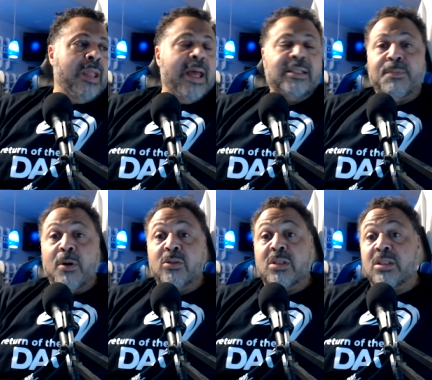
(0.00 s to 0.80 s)
As
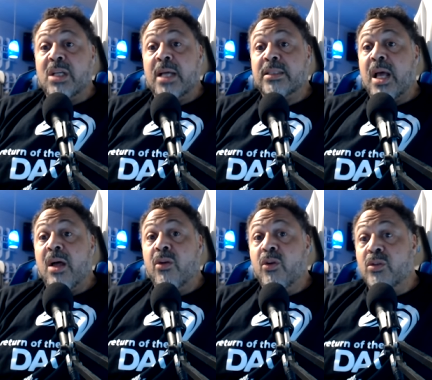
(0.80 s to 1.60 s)
opposed to Josh
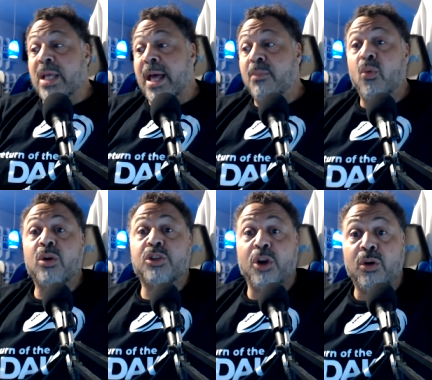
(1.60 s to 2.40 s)
Allen, who's had more
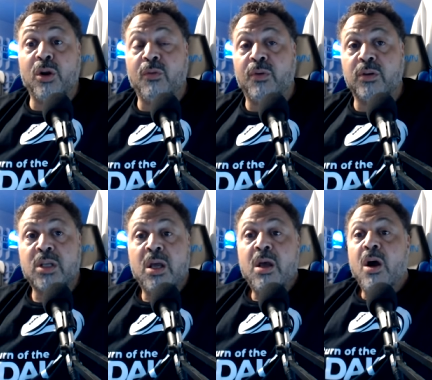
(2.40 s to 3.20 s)
turnovers
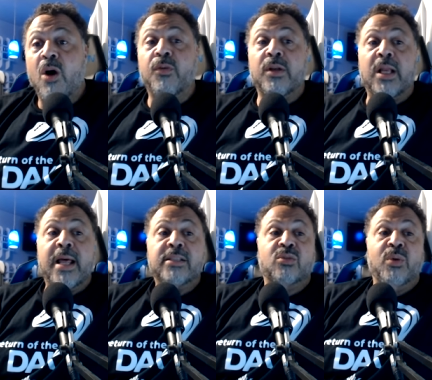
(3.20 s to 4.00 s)
over the
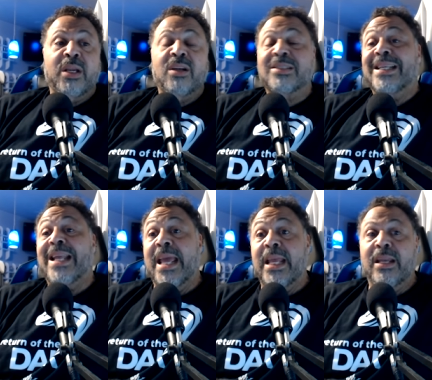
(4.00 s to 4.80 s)
last three years than
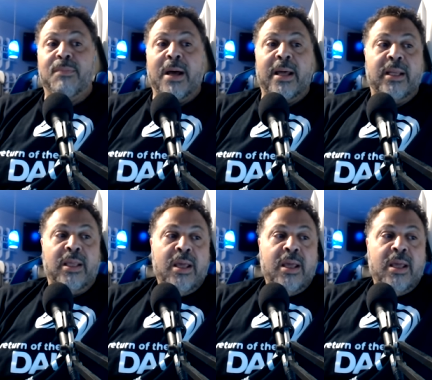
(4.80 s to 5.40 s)
anybody.